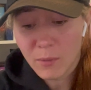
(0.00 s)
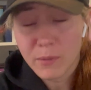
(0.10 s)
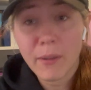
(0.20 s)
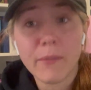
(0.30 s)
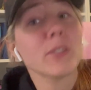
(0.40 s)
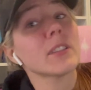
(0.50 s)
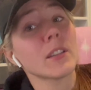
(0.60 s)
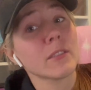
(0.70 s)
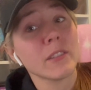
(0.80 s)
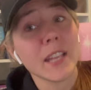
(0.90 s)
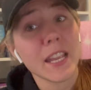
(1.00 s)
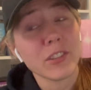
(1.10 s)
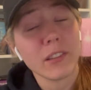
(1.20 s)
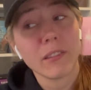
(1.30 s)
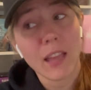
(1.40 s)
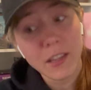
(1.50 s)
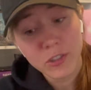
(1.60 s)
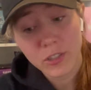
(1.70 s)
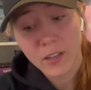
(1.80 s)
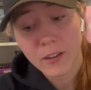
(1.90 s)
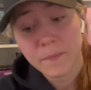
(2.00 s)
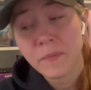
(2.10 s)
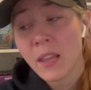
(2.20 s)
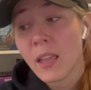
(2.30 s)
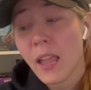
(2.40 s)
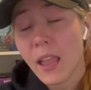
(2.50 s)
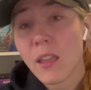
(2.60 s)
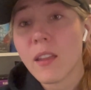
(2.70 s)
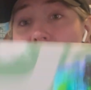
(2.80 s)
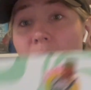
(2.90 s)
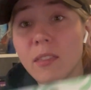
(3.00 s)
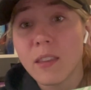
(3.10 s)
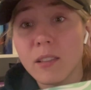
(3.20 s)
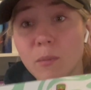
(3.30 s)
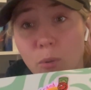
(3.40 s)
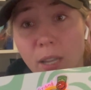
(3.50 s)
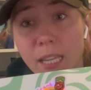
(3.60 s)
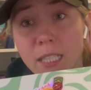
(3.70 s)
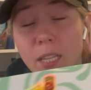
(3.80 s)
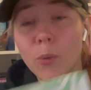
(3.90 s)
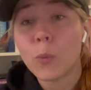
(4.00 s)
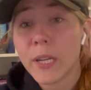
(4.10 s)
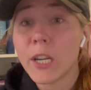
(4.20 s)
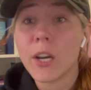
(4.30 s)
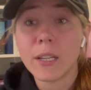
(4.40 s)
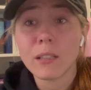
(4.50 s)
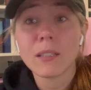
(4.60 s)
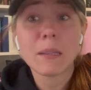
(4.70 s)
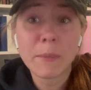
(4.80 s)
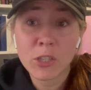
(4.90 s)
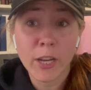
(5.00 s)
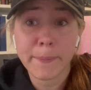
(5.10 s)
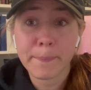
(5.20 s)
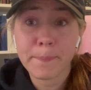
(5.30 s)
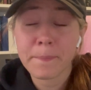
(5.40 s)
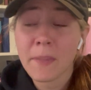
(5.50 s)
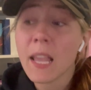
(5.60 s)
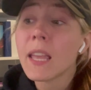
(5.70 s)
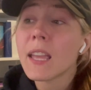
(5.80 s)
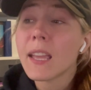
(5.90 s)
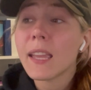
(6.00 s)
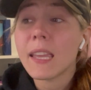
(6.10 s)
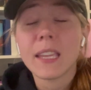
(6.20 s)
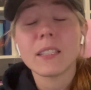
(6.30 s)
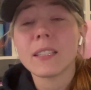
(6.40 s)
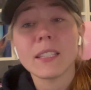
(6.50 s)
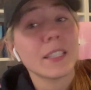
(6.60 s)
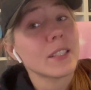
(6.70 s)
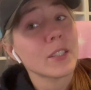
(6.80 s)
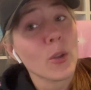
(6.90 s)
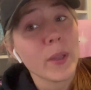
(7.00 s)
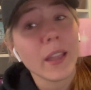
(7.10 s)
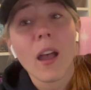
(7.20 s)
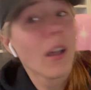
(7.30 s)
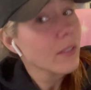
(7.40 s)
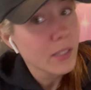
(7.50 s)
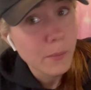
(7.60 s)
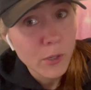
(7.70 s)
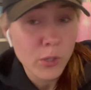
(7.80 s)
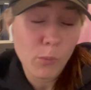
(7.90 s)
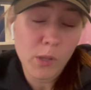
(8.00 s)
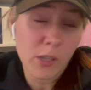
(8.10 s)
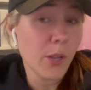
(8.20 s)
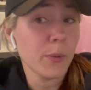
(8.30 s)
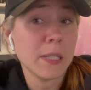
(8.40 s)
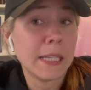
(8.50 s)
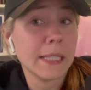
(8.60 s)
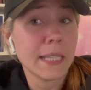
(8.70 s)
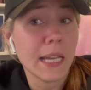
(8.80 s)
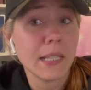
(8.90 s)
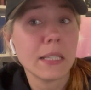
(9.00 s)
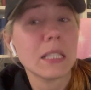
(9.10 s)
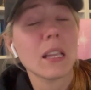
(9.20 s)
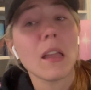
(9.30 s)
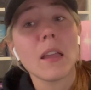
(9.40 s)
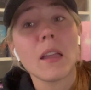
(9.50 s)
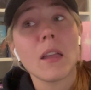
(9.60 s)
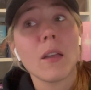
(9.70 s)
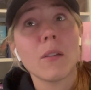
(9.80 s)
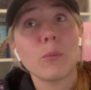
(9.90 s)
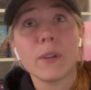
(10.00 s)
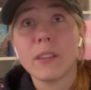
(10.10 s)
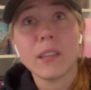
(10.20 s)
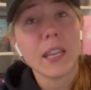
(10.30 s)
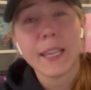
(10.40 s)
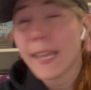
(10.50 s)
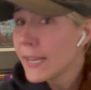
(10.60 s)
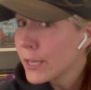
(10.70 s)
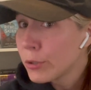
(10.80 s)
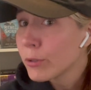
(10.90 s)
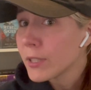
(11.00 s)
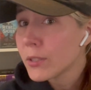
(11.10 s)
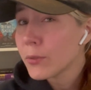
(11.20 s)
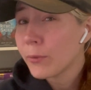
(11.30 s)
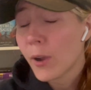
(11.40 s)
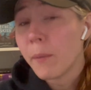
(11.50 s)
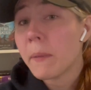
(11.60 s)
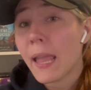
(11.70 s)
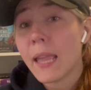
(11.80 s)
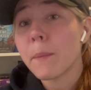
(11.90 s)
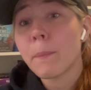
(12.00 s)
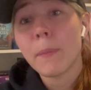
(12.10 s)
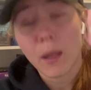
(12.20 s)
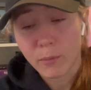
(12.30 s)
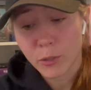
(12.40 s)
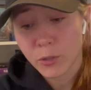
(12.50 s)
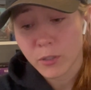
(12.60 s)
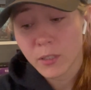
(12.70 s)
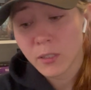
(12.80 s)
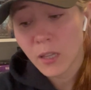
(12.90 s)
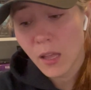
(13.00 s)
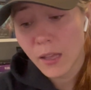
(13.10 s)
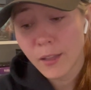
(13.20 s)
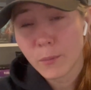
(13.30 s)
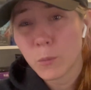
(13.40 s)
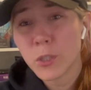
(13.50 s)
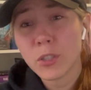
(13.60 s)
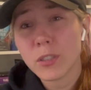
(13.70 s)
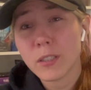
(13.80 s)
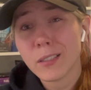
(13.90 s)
with my first literary agent last year, and this book idea went on submission. It is going off submission with no success with getting any interest from a publisher, which